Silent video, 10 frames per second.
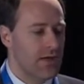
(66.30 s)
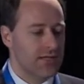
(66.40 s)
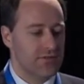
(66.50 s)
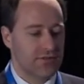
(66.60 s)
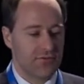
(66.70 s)

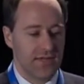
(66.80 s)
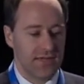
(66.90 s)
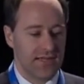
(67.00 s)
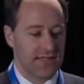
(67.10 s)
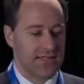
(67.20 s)
So a screening
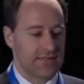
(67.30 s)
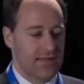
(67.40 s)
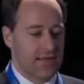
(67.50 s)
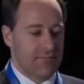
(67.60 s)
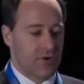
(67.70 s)
test
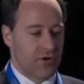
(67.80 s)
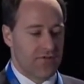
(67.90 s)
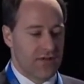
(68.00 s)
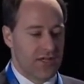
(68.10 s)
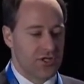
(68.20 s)
per
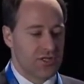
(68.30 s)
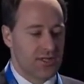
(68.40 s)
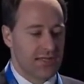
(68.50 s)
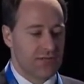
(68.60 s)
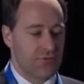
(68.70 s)
definition
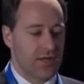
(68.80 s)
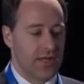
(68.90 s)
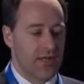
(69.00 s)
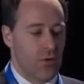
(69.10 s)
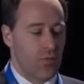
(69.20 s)
is
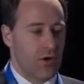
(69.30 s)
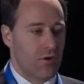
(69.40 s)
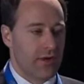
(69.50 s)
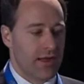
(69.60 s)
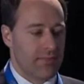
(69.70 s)
really, we
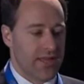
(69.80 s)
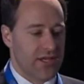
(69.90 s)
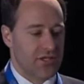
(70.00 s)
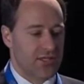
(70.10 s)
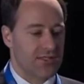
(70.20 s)
look at
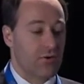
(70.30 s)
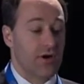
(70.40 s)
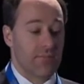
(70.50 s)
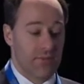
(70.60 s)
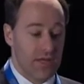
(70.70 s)
patients or
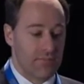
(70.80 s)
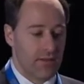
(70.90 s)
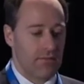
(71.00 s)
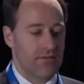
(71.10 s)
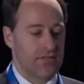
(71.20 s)
at
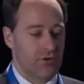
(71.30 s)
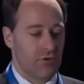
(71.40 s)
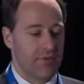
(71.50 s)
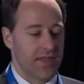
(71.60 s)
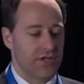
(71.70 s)
people, so no
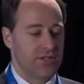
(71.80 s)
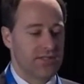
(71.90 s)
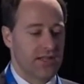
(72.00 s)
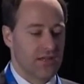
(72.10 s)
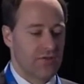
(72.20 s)
patients,
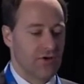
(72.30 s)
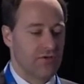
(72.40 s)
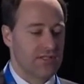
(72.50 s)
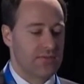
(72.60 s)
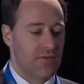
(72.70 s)
at
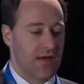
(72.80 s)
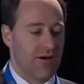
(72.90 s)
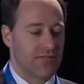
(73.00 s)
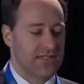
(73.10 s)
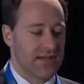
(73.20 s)
individuals
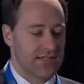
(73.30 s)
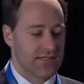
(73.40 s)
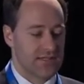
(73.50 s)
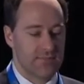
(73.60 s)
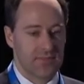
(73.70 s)
without signs or
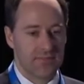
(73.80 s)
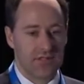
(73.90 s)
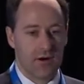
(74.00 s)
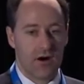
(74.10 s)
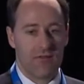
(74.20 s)
symptoms
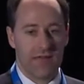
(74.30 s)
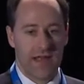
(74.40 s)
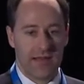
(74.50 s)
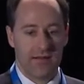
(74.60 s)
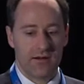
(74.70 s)
of
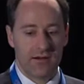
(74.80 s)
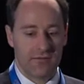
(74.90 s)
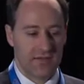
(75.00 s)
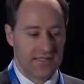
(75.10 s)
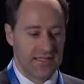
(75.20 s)
any kind
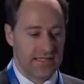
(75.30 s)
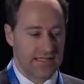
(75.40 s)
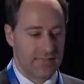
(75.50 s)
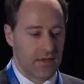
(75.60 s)
of disease.